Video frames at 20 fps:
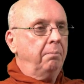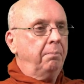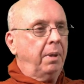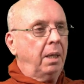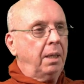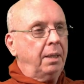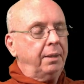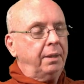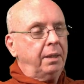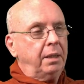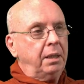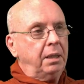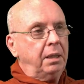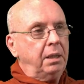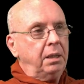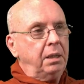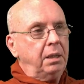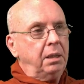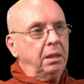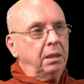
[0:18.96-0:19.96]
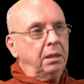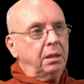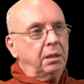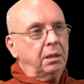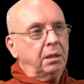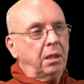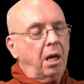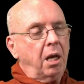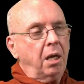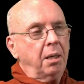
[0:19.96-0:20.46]
by the
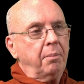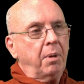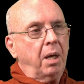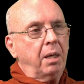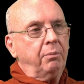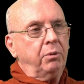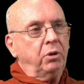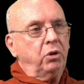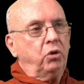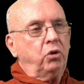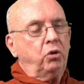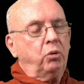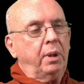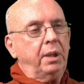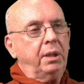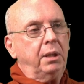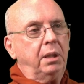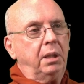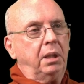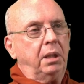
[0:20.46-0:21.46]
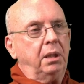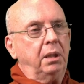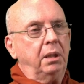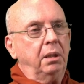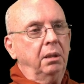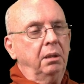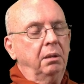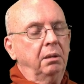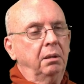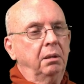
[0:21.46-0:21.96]
time I was 20, uh,